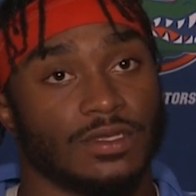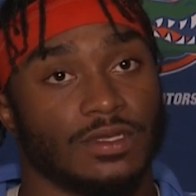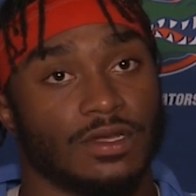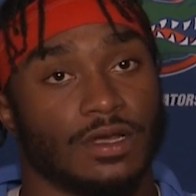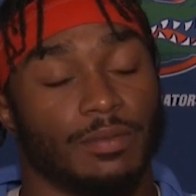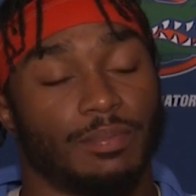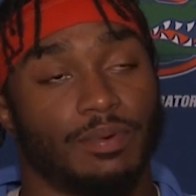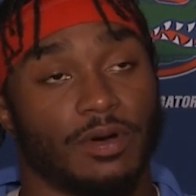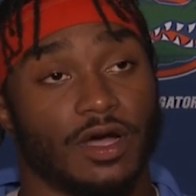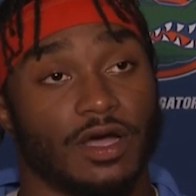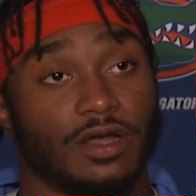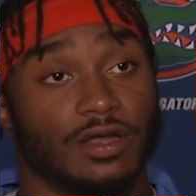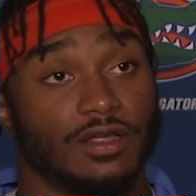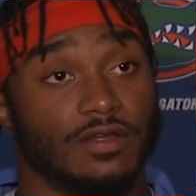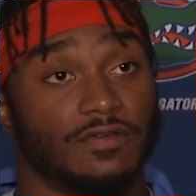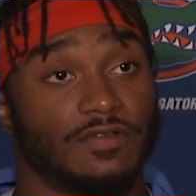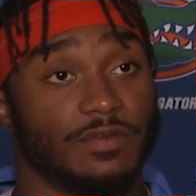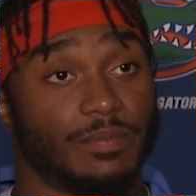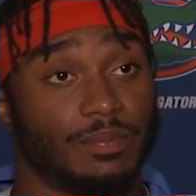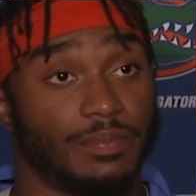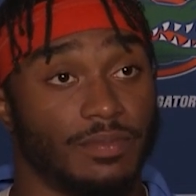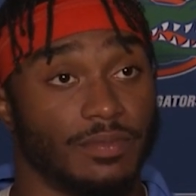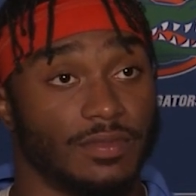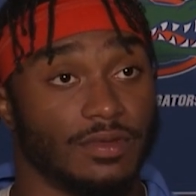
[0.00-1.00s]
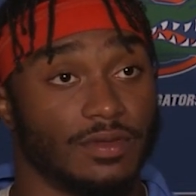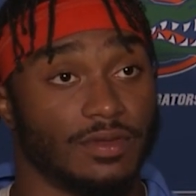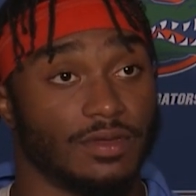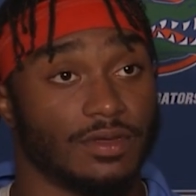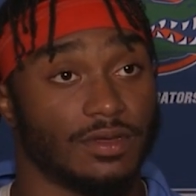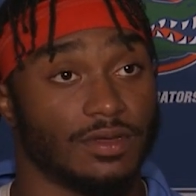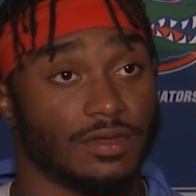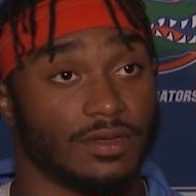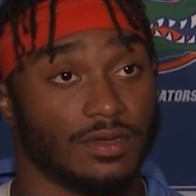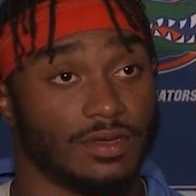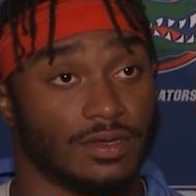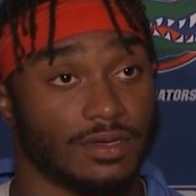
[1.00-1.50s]
A part of the
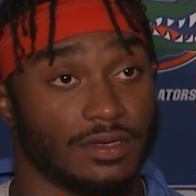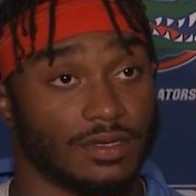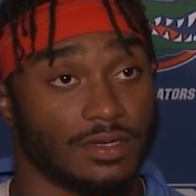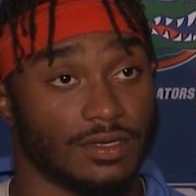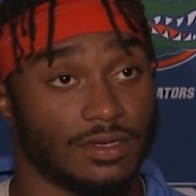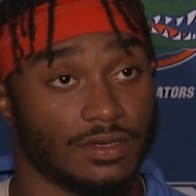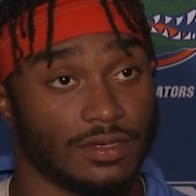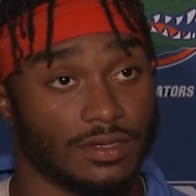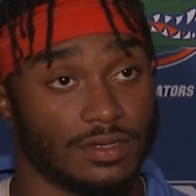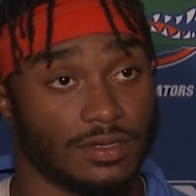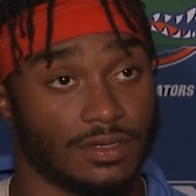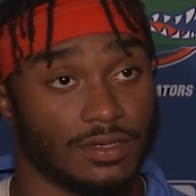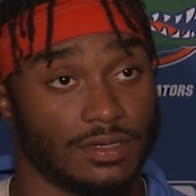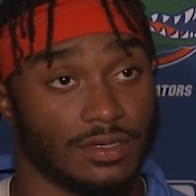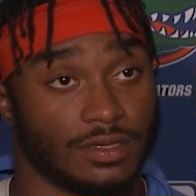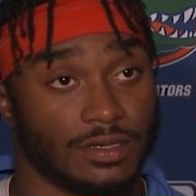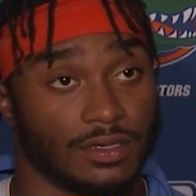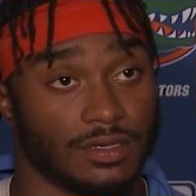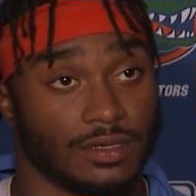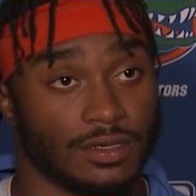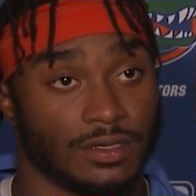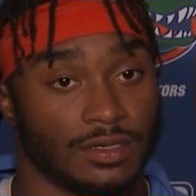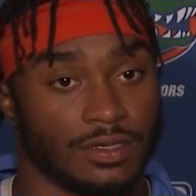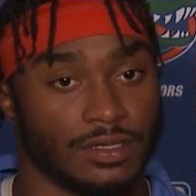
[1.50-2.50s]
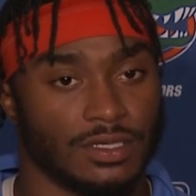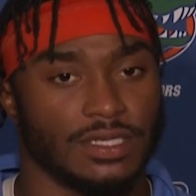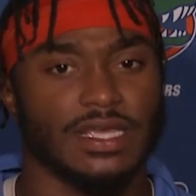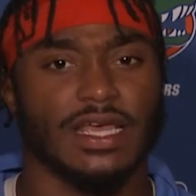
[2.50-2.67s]
just the whole experience.